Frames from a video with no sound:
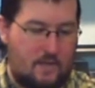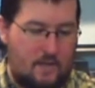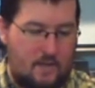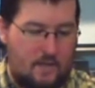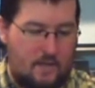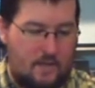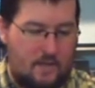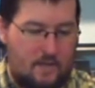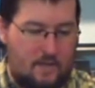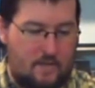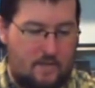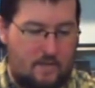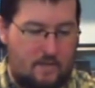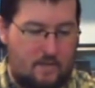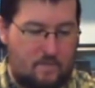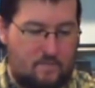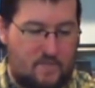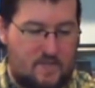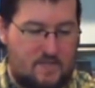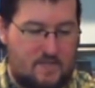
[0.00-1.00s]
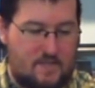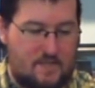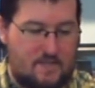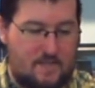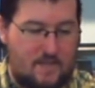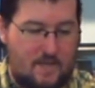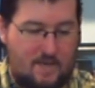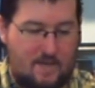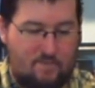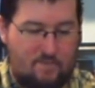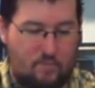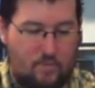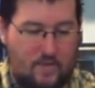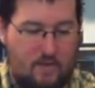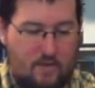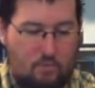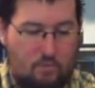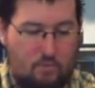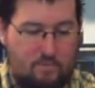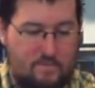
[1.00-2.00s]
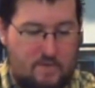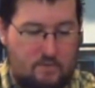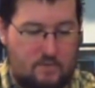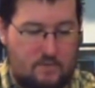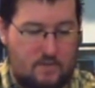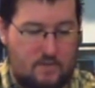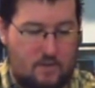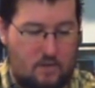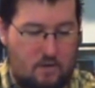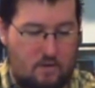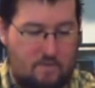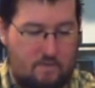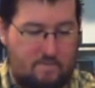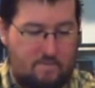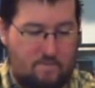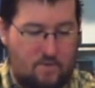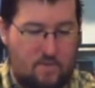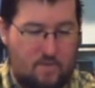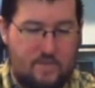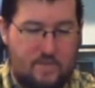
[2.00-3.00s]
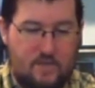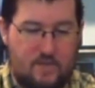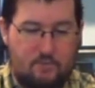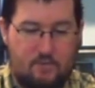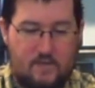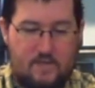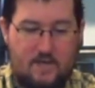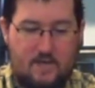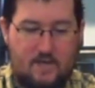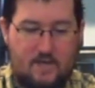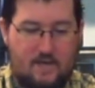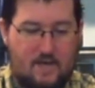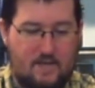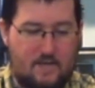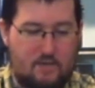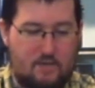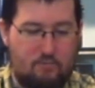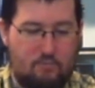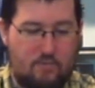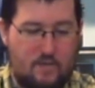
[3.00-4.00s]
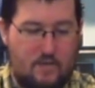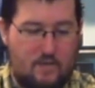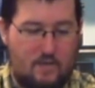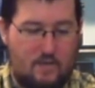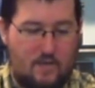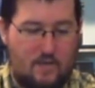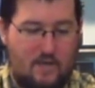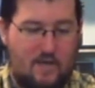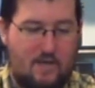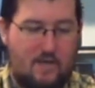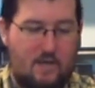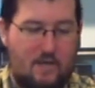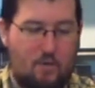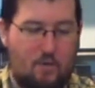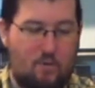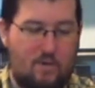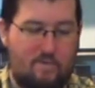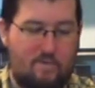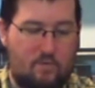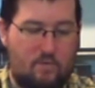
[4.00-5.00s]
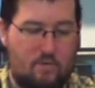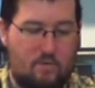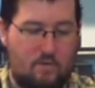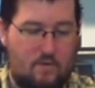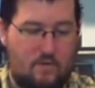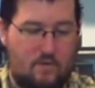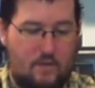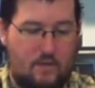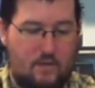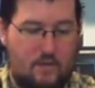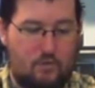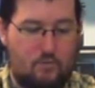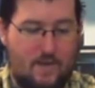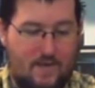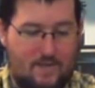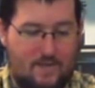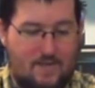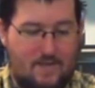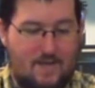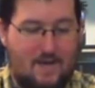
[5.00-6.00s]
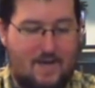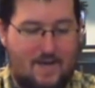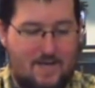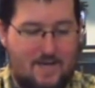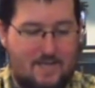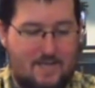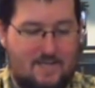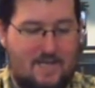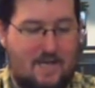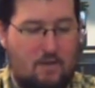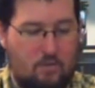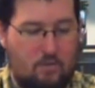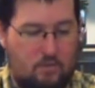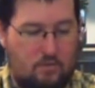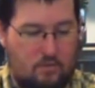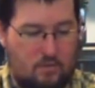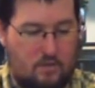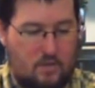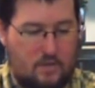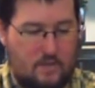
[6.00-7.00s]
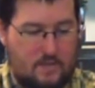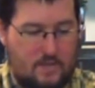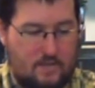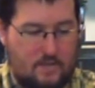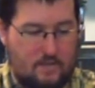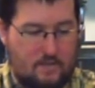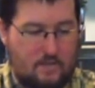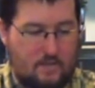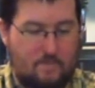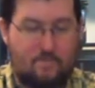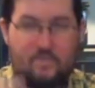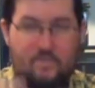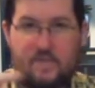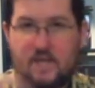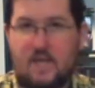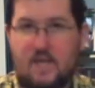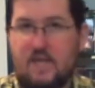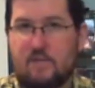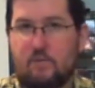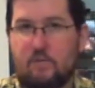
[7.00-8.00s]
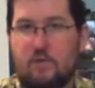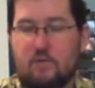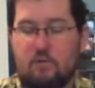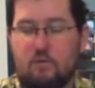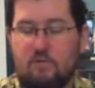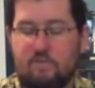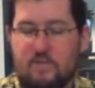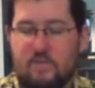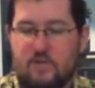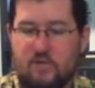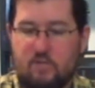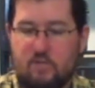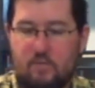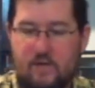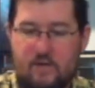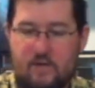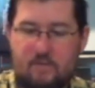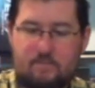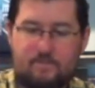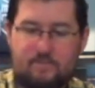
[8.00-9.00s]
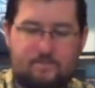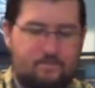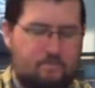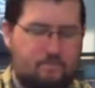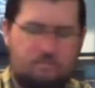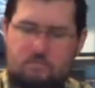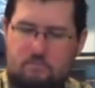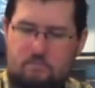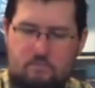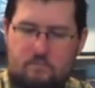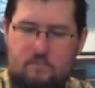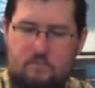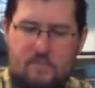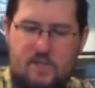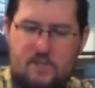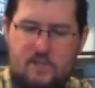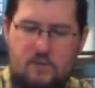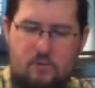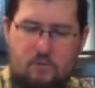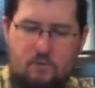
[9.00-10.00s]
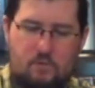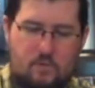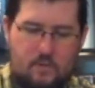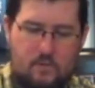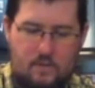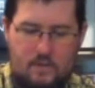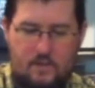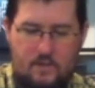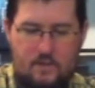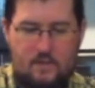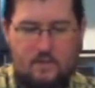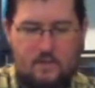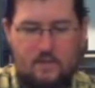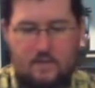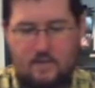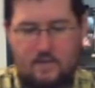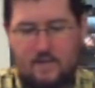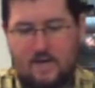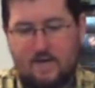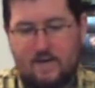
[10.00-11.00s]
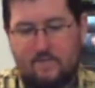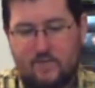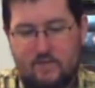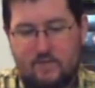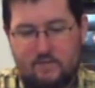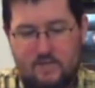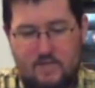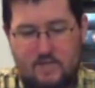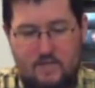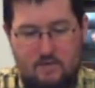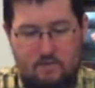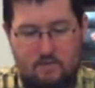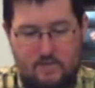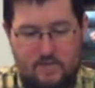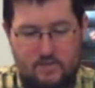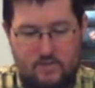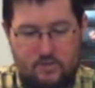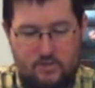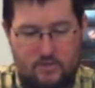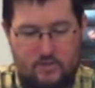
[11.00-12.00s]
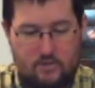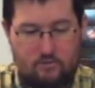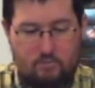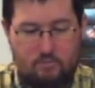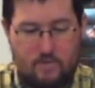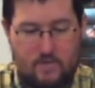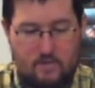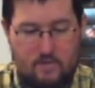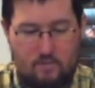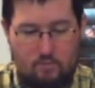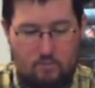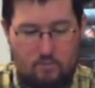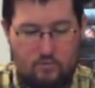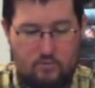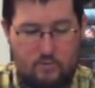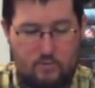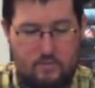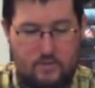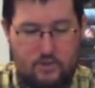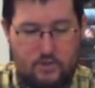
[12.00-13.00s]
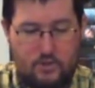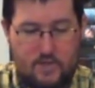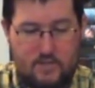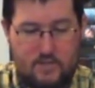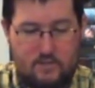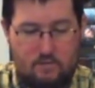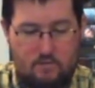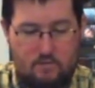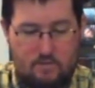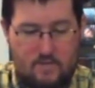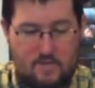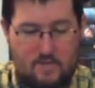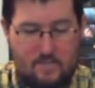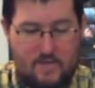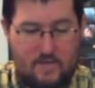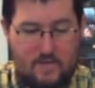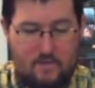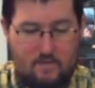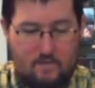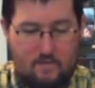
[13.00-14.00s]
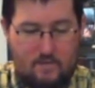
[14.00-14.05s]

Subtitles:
it says that every player reveals a card from the drink deck and they drink it. Whoever drank the highest alcohol content gains 1 gold from each other player. So everything else in here is just a drink or a drink with a chaser. They might